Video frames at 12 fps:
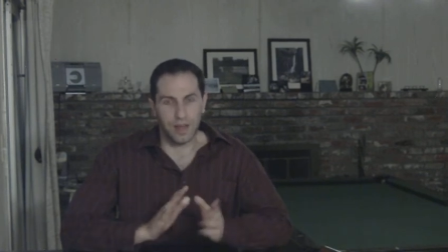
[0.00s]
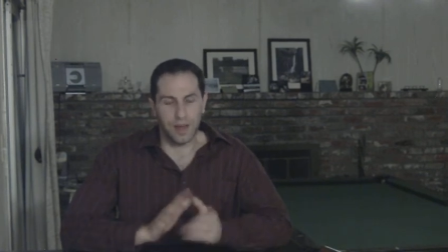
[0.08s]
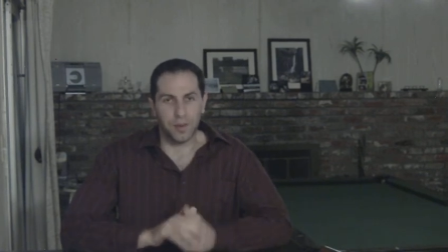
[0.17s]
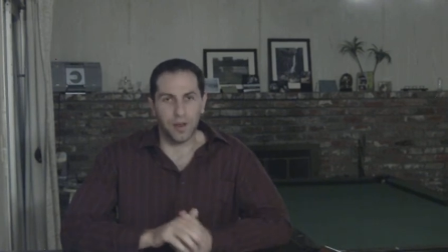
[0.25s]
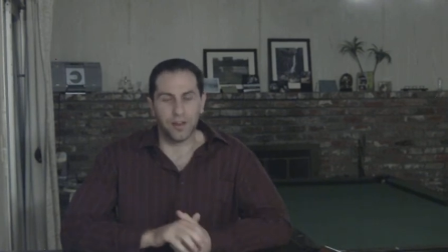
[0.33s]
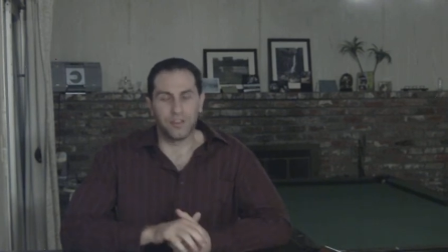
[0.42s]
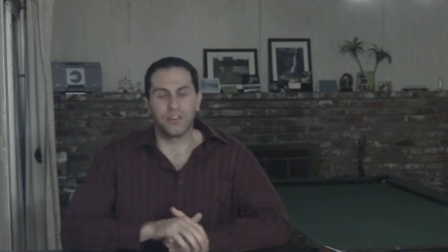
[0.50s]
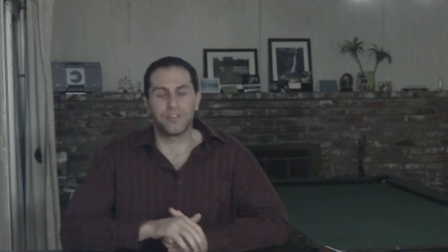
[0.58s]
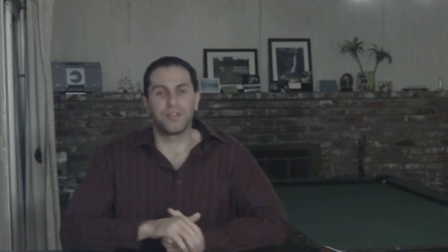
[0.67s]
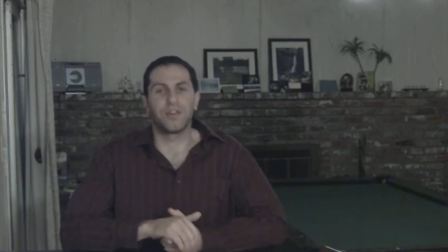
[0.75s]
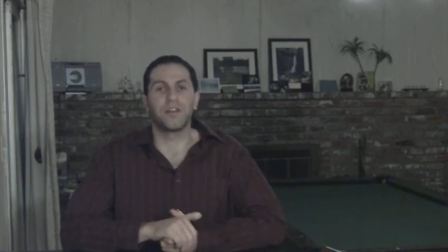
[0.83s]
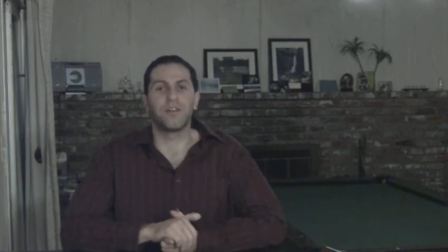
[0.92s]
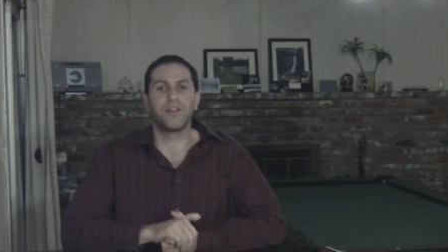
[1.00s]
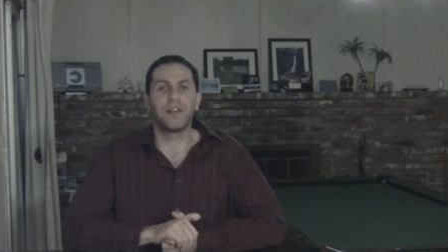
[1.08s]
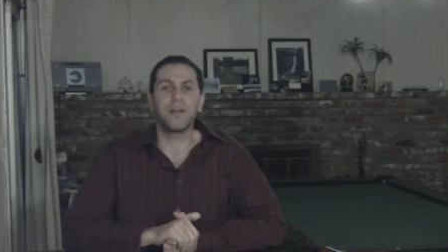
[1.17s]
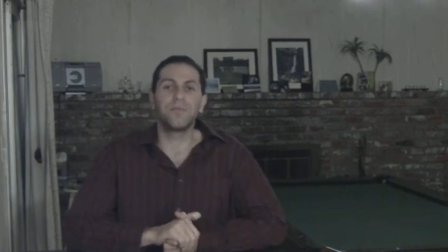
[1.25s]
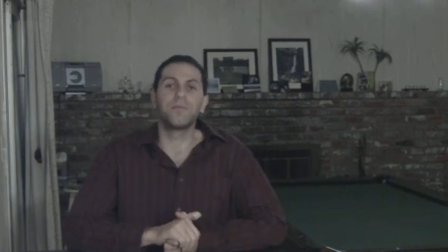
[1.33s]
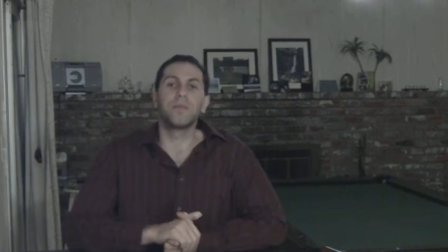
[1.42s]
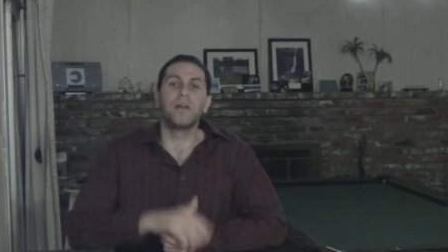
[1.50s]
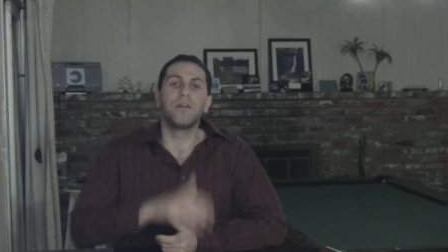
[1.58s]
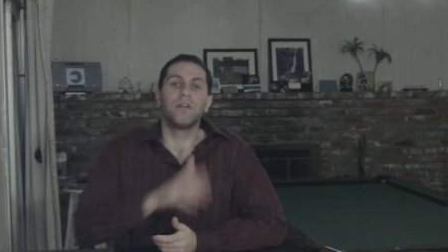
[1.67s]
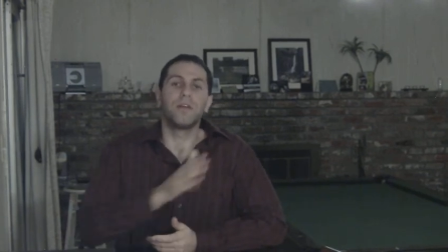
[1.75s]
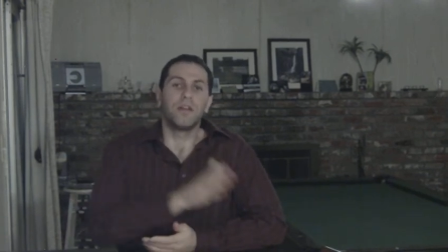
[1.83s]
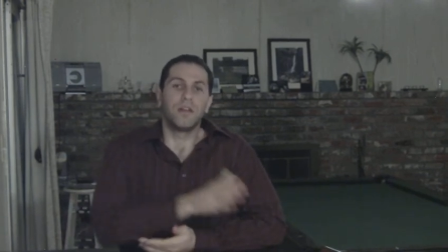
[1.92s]
I apologize for not knowing that.
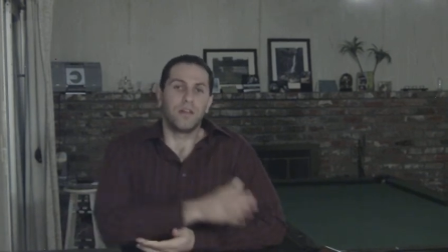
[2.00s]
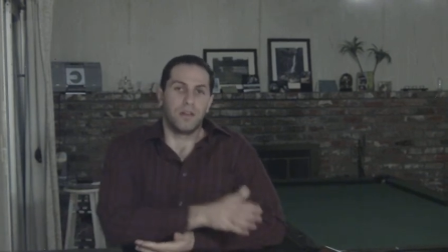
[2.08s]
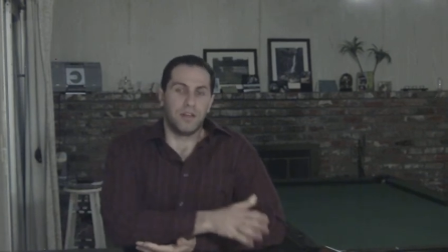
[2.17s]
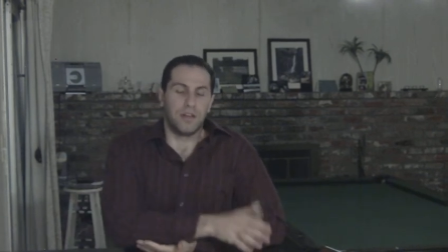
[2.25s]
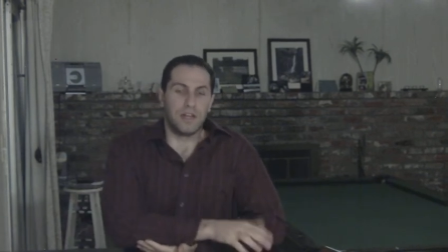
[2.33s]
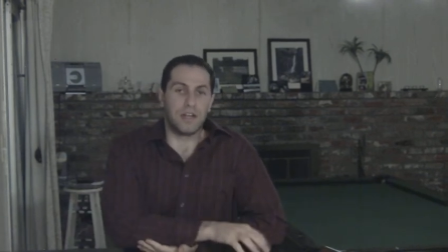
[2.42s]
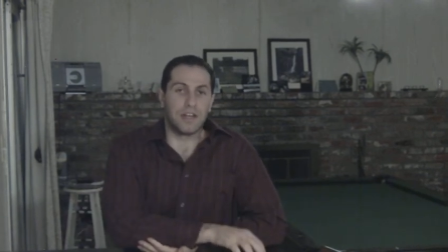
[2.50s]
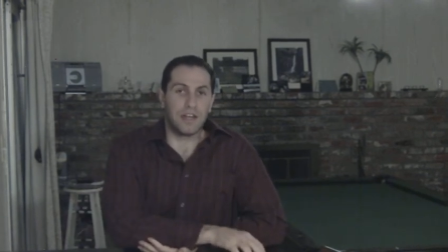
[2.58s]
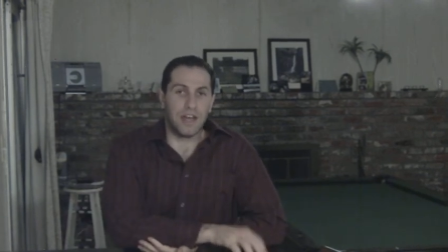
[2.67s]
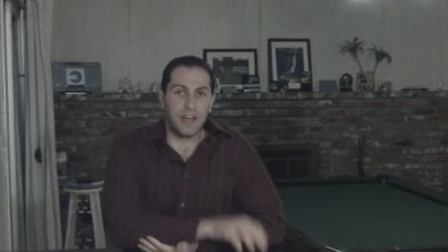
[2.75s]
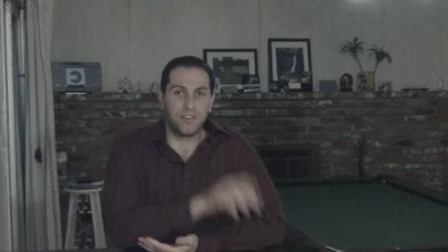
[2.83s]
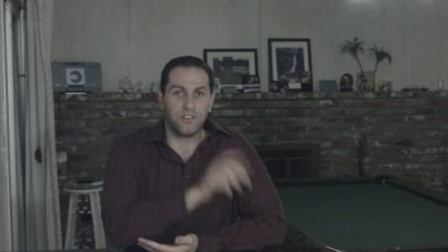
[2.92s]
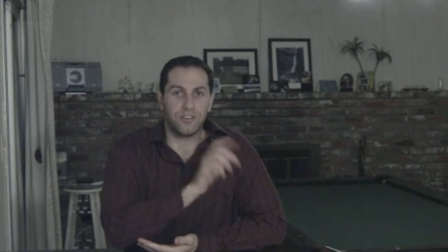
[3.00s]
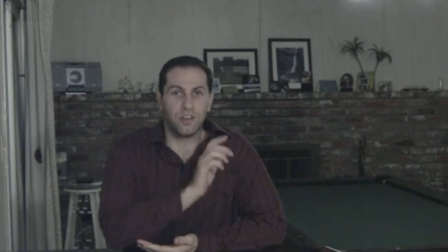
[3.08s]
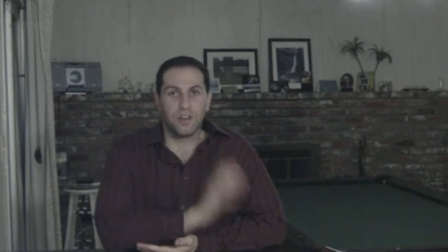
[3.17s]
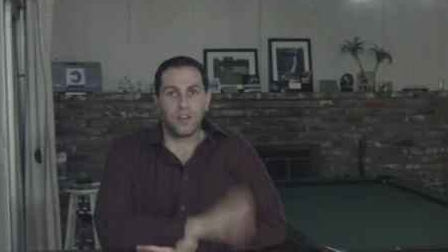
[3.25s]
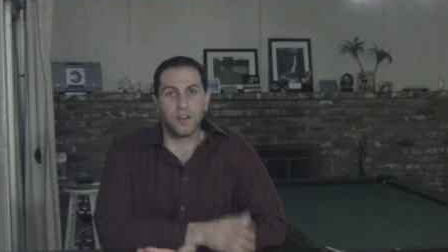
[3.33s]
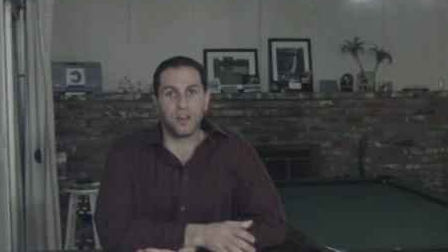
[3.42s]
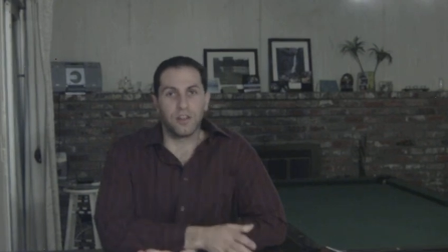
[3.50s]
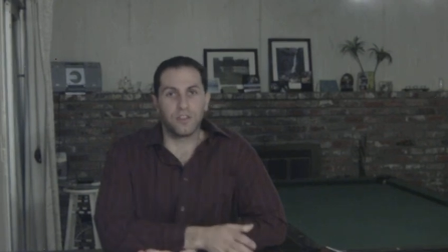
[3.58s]
In any case,